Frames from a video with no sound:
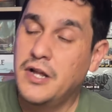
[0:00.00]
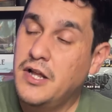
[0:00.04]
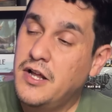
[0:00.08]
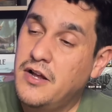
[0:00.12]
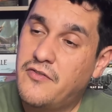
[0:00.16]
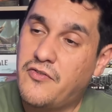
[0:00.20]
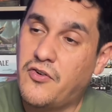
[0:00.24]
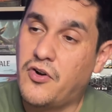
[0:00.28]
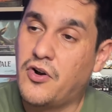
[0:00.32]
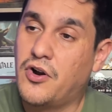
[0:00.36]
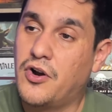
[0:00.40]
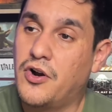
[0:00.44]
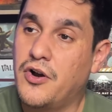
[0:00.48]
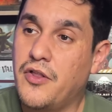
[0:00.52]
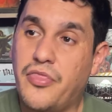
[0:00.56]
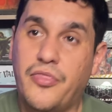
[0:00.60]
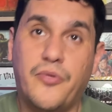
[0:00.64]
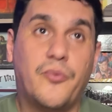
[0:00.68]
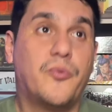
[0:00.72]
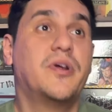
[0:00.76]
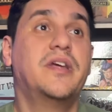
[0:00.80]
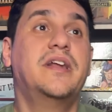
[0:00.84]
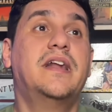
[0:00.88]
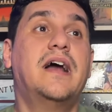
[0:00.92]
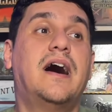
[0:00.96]
For
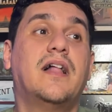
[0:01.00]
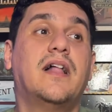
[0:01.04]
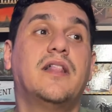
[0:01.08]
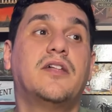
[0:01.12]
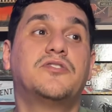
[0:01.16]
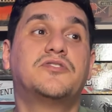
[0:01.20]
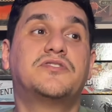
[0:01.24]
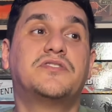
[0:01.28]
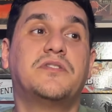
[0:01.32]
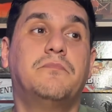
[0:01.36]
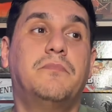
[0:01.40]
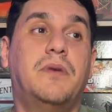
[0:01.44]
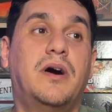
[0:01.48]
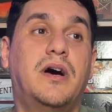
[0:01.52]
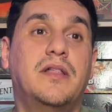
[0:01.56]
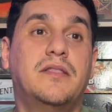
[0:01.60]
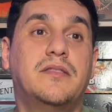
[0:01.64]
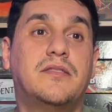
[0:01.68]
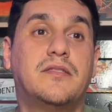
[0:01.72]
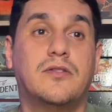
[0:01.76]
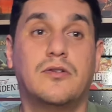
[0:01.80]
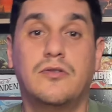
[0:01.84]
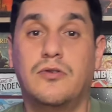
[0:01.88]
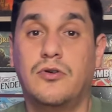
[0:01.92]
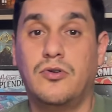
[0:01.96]
$3 a
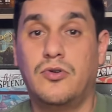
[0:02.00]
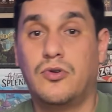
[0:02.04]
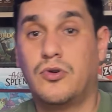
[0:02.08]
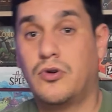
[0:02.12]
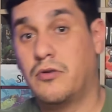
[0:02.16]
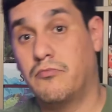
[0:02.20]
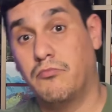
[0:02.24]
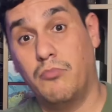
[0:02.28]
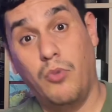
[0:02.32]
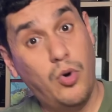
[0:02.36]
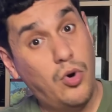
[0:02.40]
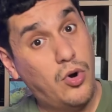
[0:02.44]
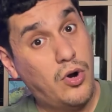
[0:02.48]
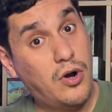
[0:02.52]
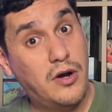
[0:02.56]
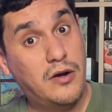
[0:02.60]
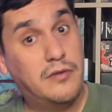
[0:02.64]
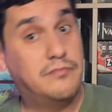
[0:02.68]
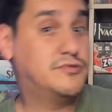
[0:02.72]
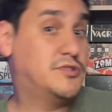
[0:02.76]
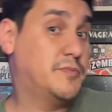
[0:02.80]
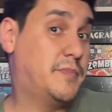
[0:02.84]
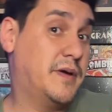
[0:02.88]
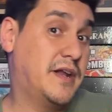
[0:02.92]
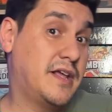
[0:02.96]
month or more,
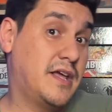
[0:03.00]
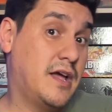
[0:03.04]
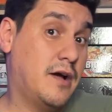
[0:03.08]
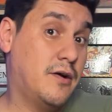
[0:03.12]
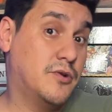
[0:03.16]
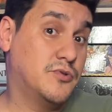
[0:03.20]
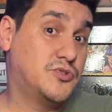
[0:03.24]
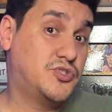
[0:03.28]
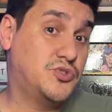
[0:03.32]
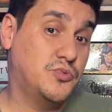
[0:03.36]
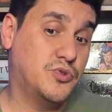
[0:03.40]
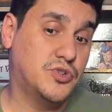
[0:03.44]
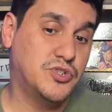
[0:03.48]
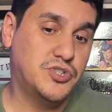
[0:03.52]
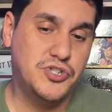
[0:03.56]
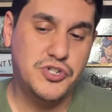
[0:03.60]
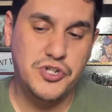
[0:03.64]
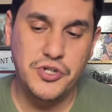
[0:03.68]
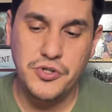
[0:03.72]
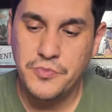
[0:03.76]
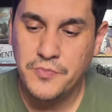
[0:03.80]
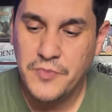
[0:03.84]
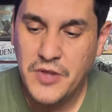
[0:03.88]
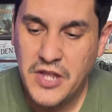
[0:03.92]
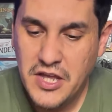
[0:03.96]
depending how much you want to
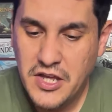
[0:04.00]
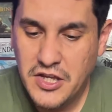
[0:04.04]
do,